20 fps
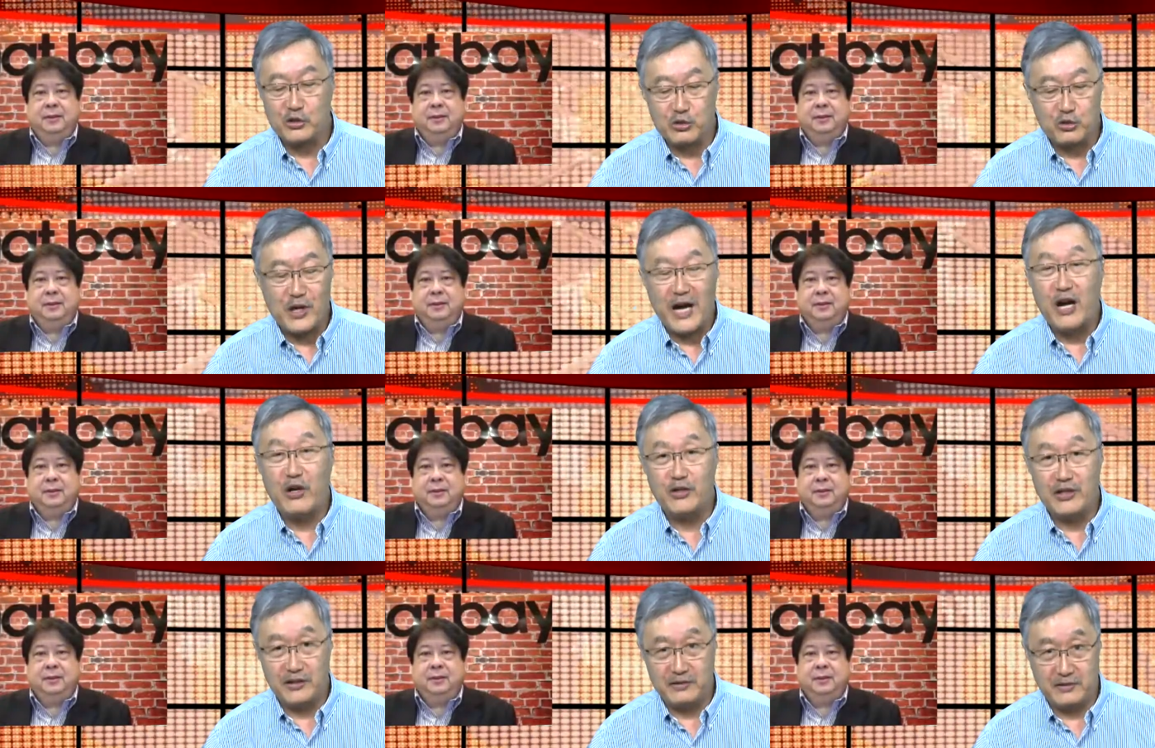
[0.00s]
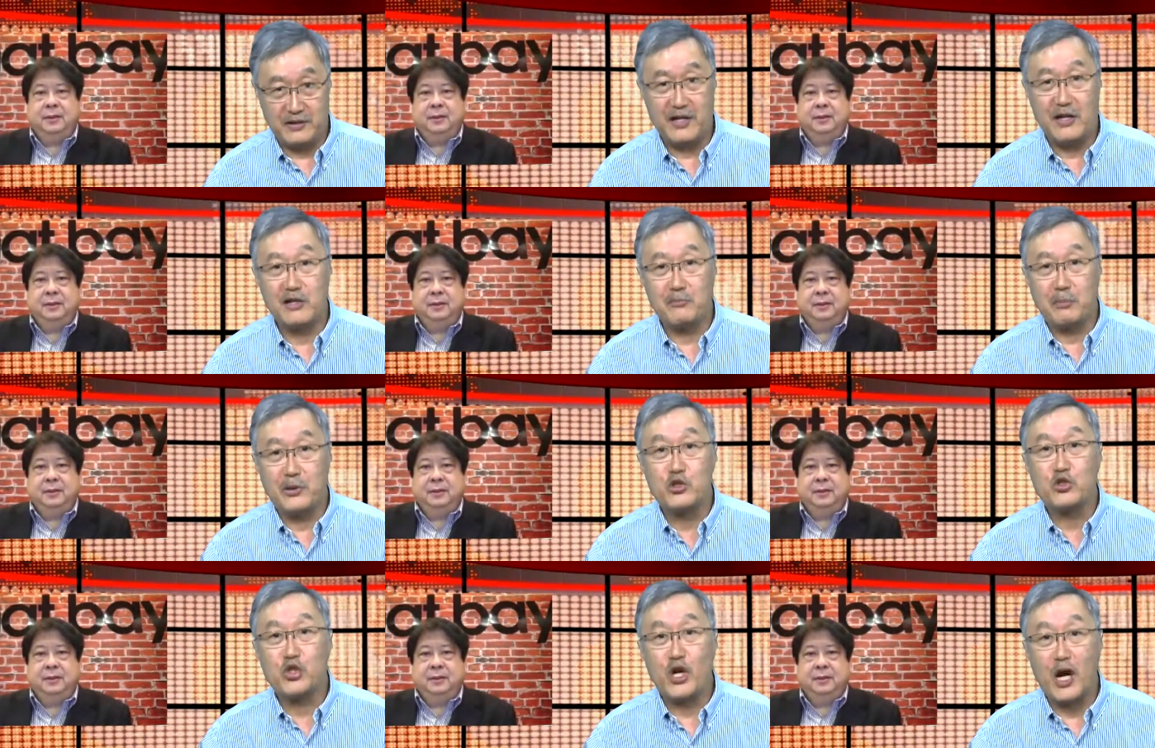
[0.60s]
Speaker 1: crowded
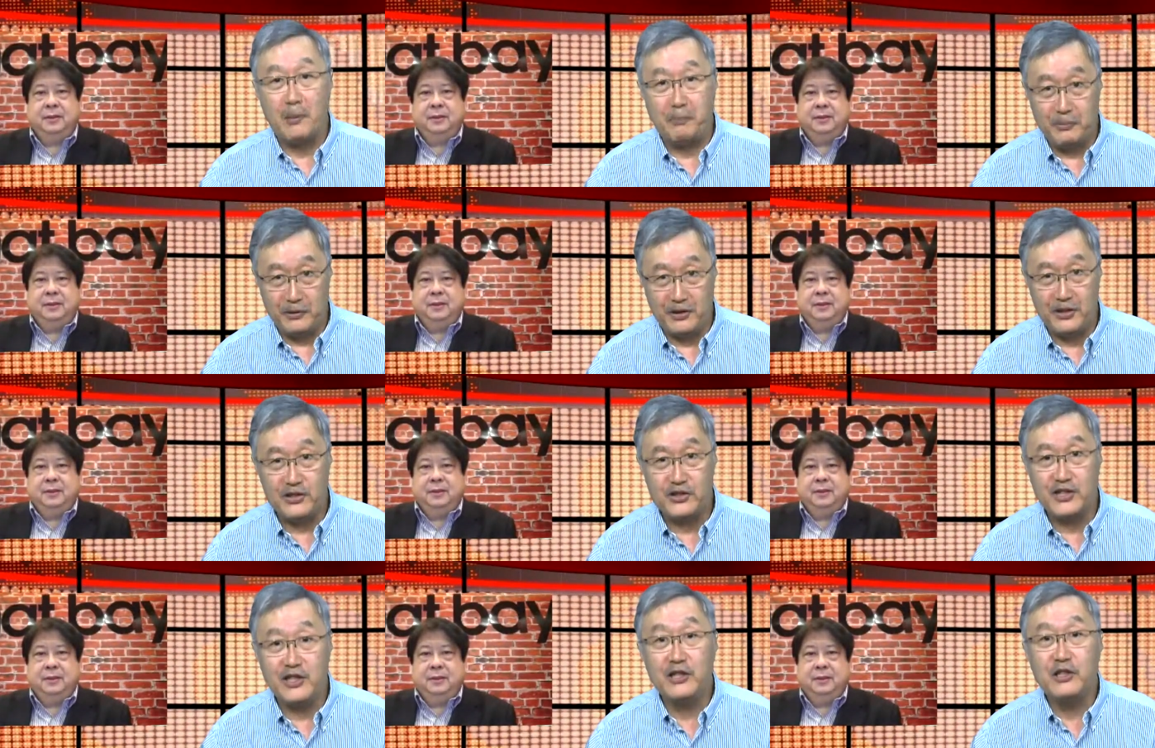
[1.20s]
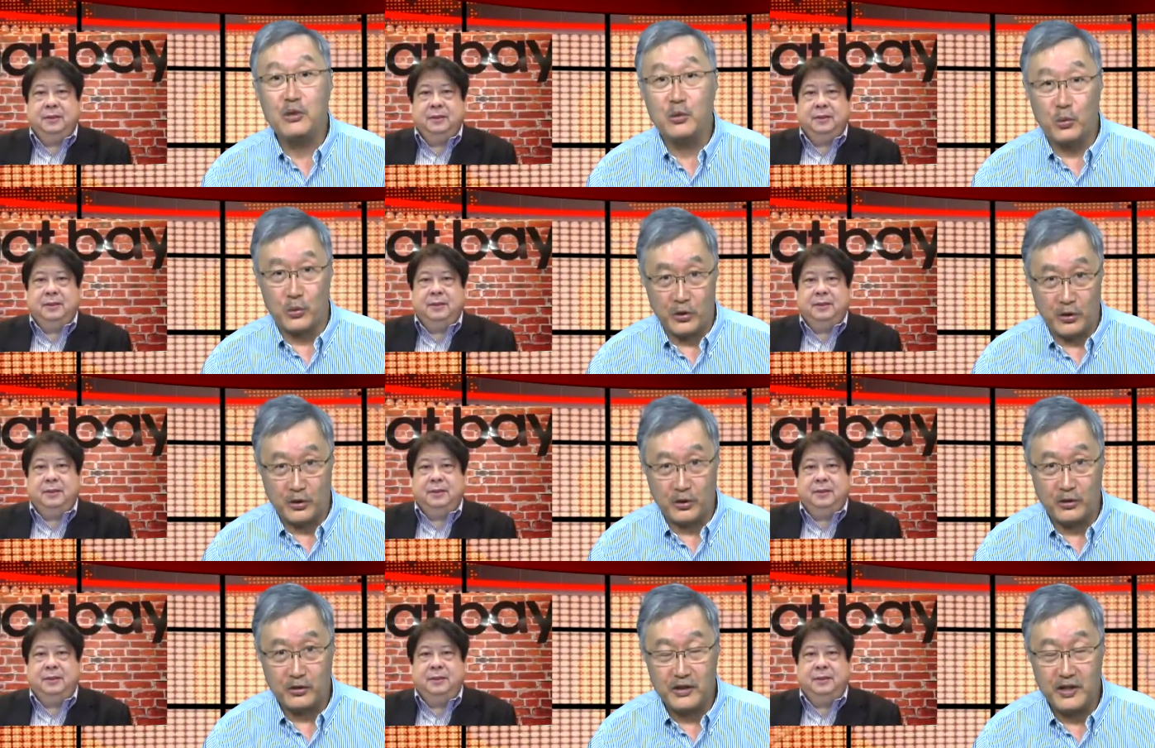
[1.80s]
metropolis in the
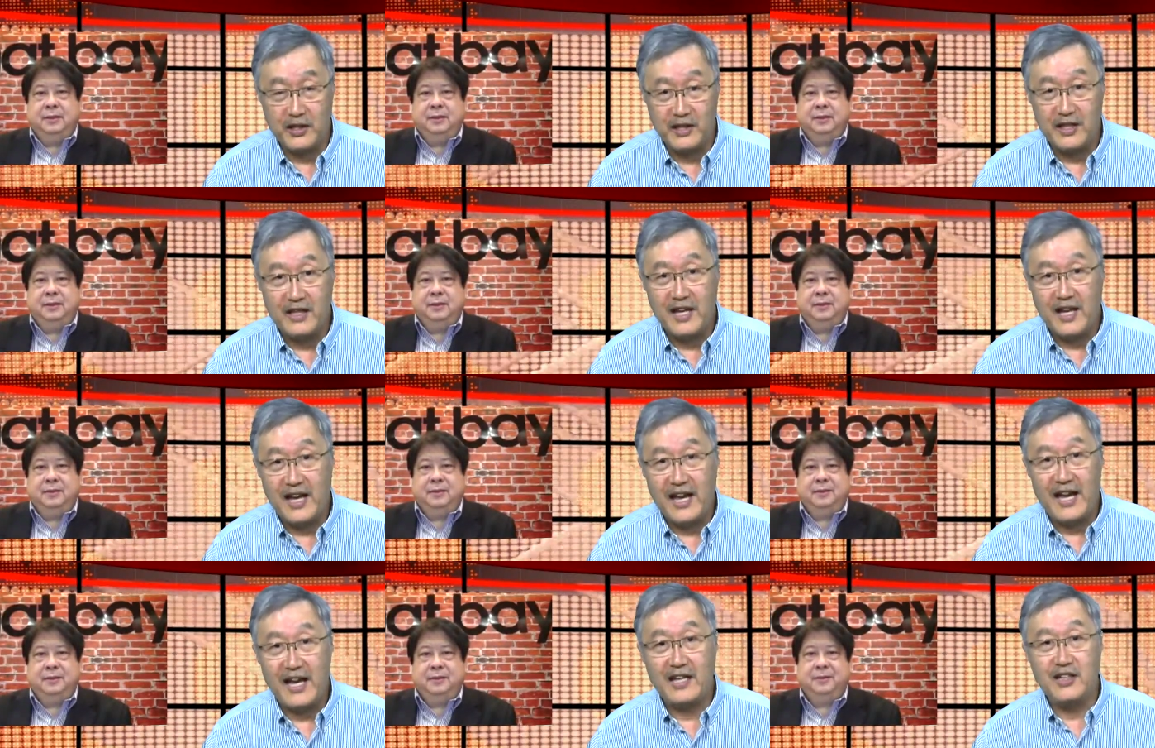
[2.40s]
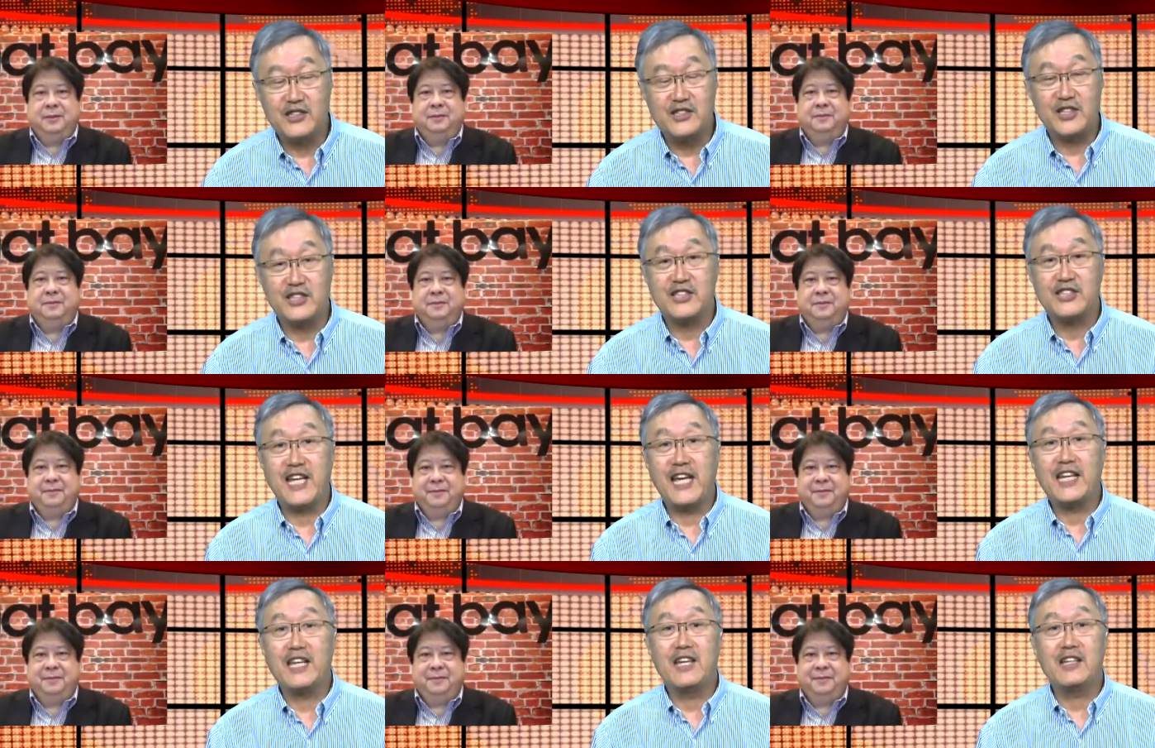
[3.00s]
world, and it's the
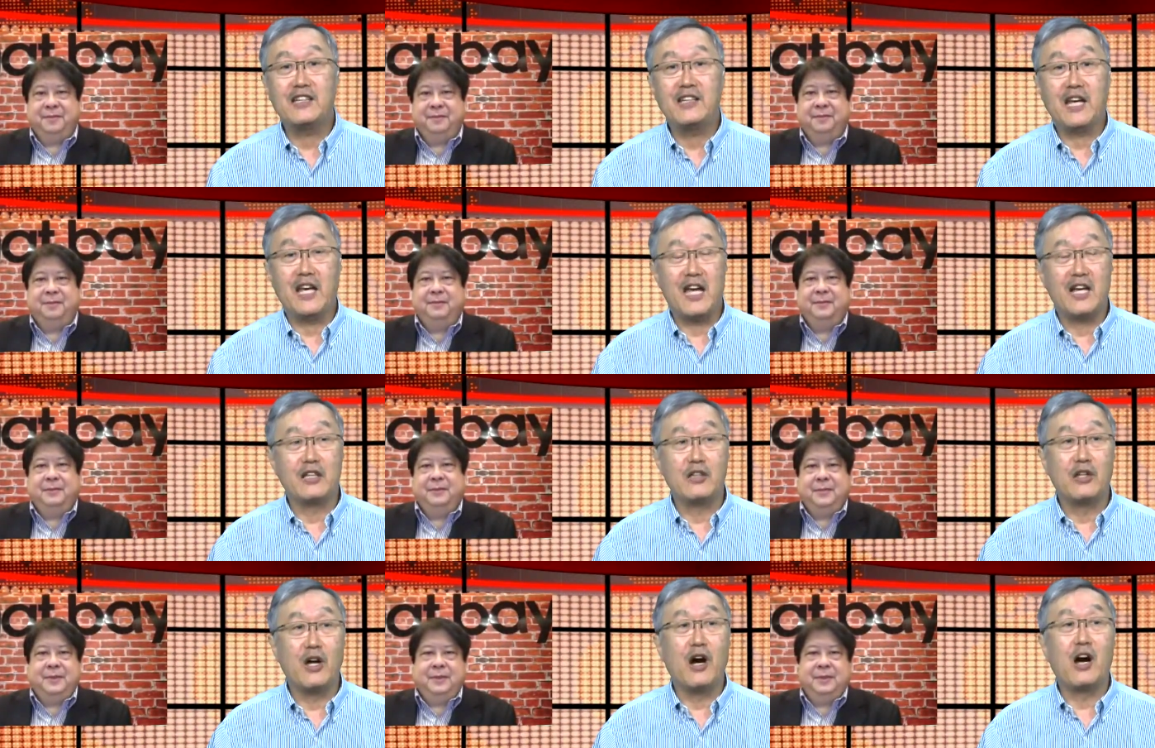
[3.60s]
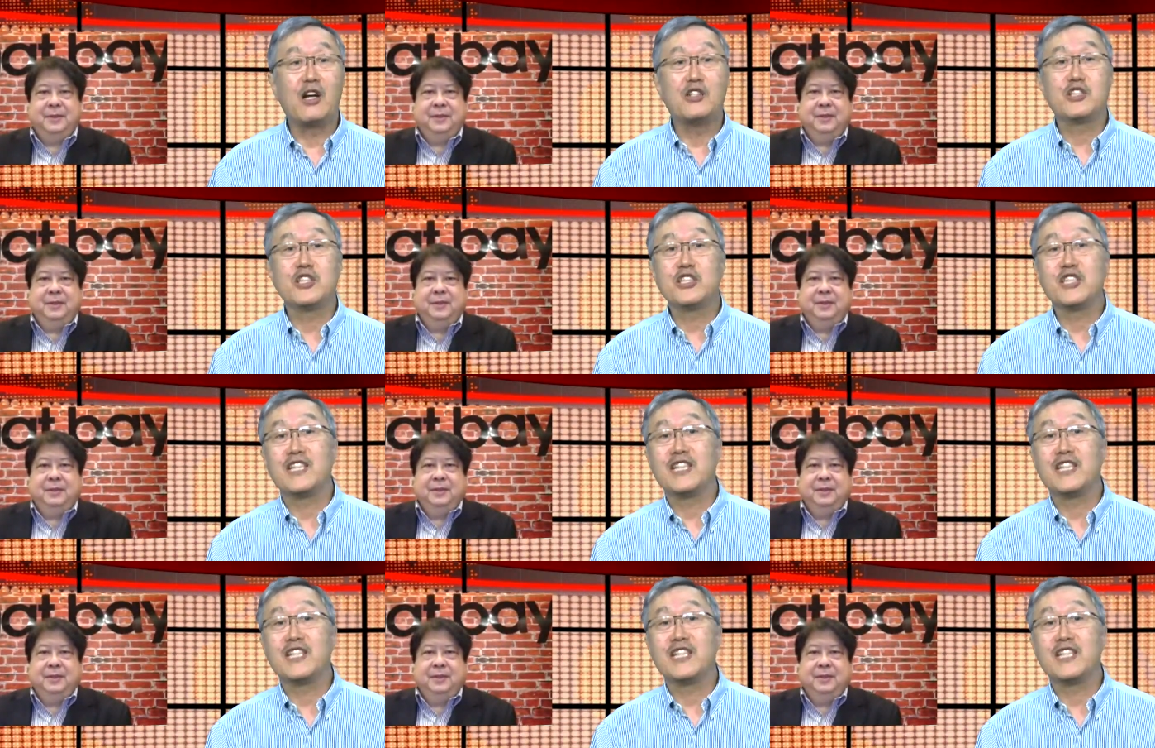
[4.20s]
second largest